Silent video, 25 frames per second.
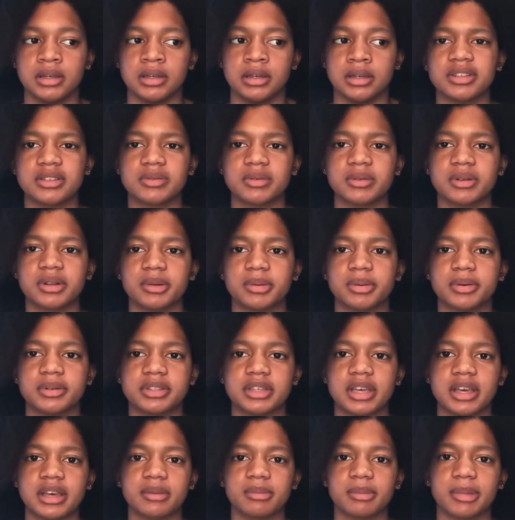I just want to
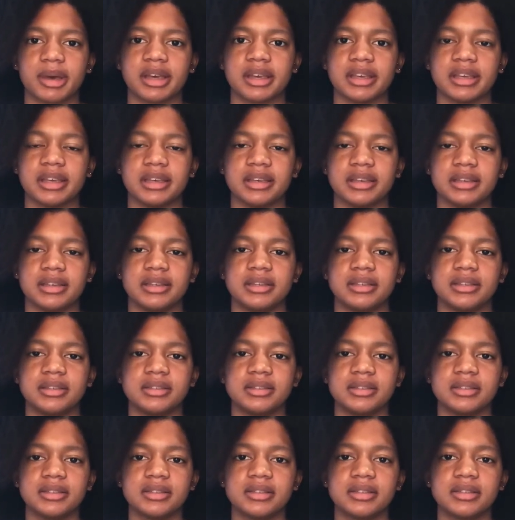protect my
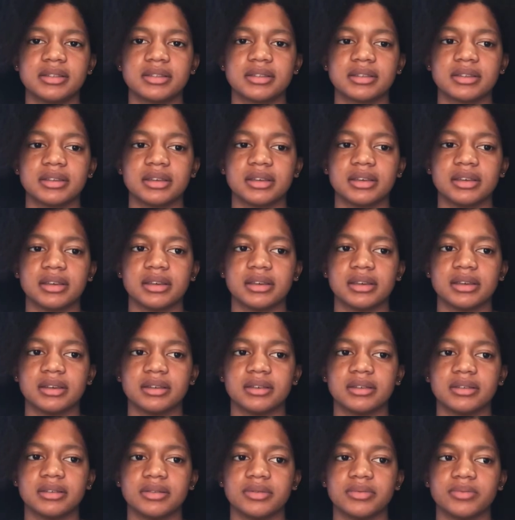ends,
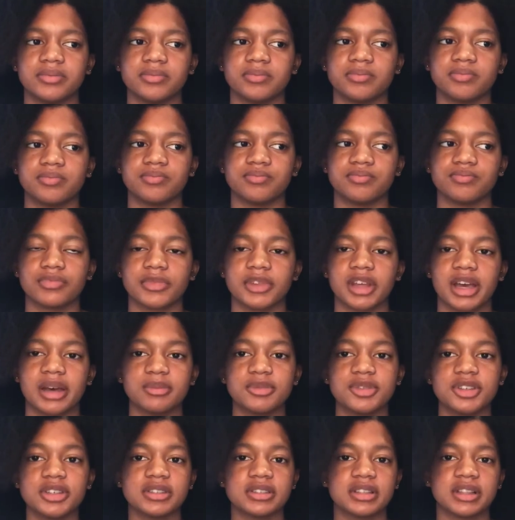and
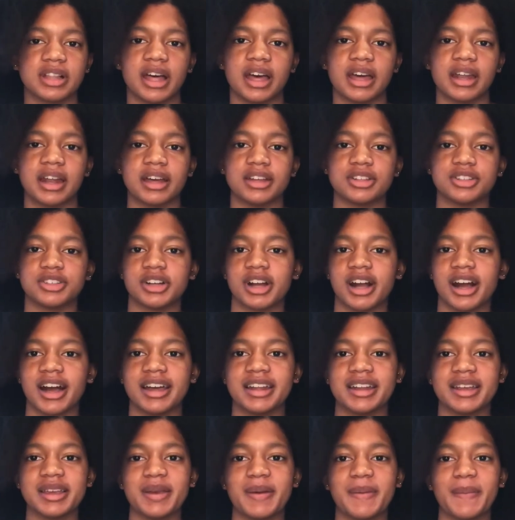I'm just glad I
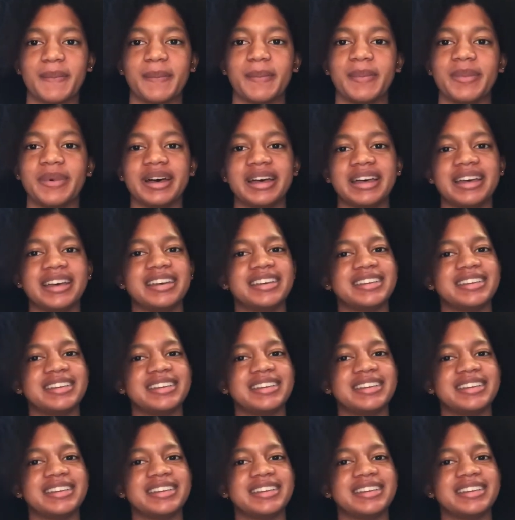tried it, but